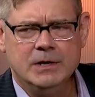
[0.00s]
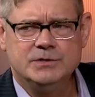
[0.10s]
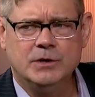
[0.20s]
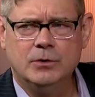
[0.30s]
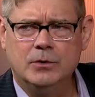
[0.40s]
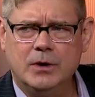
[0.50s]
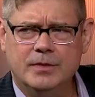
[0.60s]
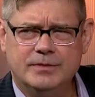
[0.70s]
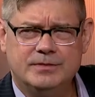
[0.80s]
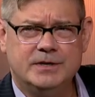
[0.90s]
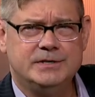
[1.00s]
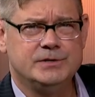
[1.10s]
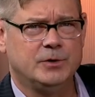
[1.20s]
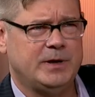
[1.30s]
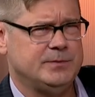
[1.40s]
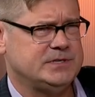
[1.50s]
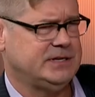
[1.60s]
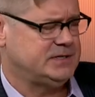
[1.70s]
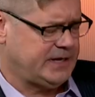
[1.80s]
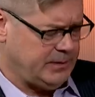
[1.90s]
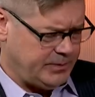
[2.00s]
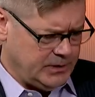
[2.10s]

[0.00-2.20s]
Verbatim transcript: So the digital payments landscape